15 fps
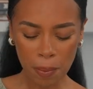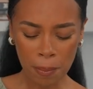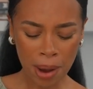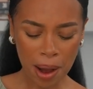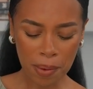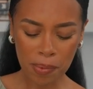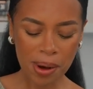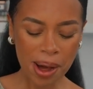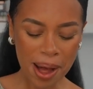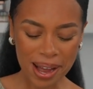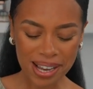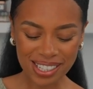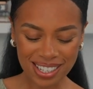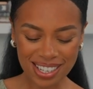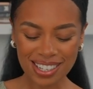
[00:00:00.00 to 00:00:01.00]
My
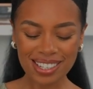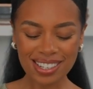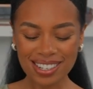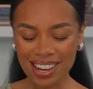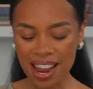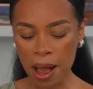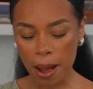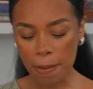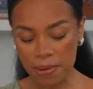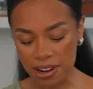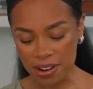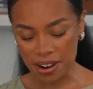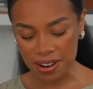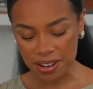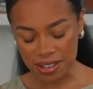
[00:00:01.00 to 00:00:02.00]
word, this is
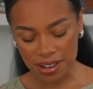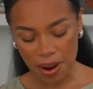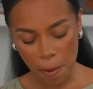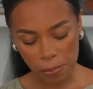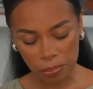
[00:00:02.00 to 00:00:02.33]
happiness.